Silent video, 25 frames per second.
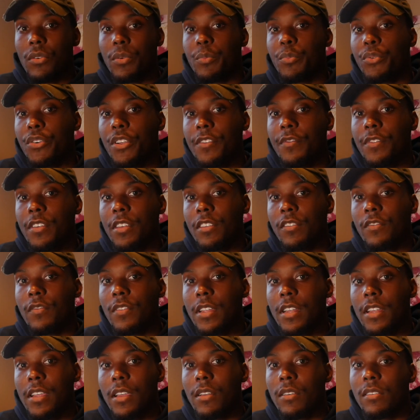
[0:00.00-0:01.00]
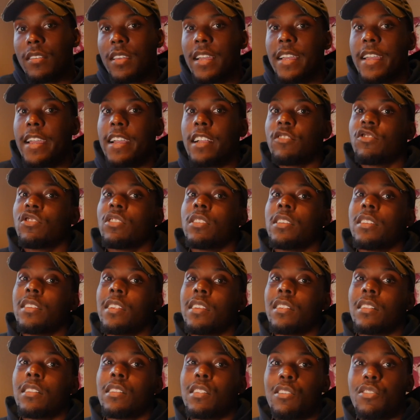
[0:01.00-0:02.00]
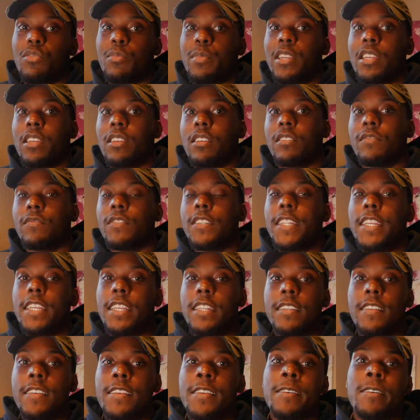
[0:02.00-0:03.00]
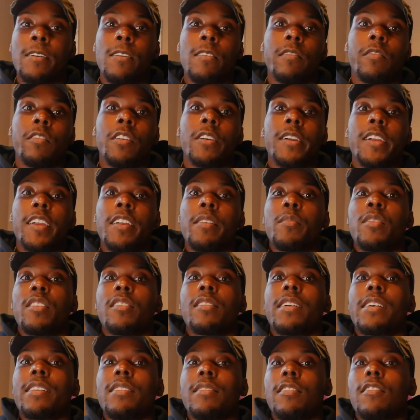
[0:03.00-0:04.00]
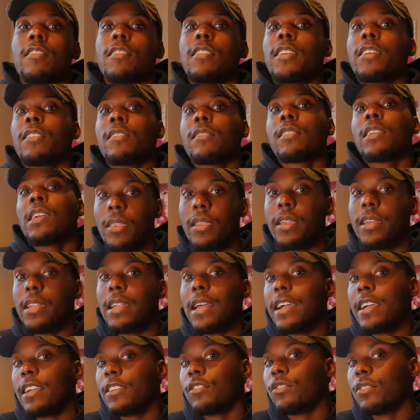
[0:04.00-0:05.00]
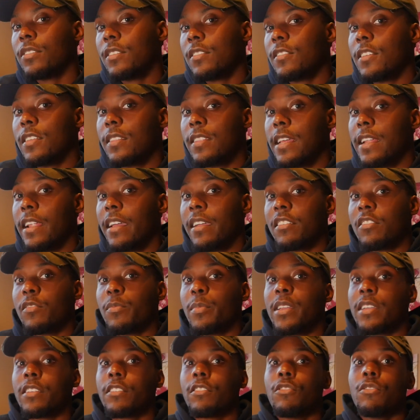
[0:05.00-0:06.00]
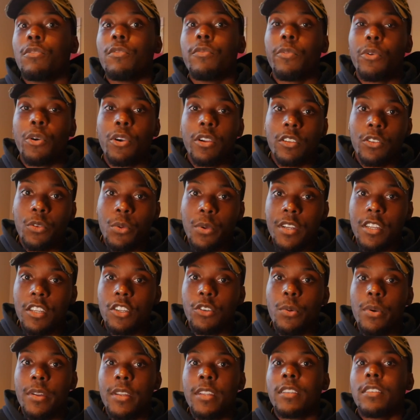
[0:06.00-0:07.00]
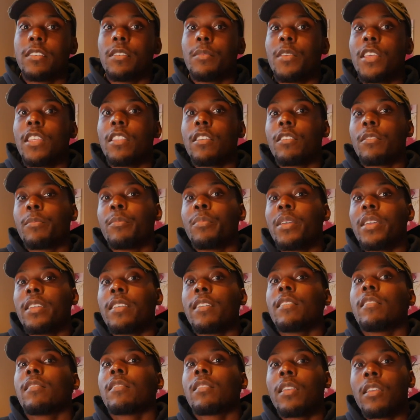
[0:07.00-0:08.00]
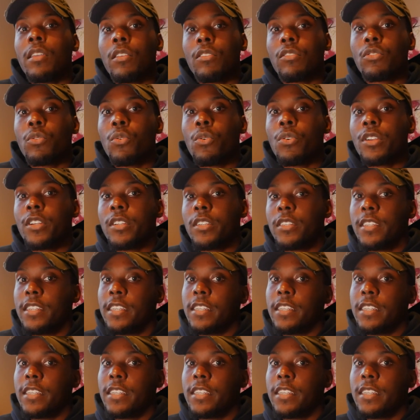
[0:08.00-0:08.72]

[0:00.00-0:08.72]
in previous videos, I actually did a little bit of DD on their Amazon sales, and I actually said that I expect Q4 2020 to be their biggest sales quarter to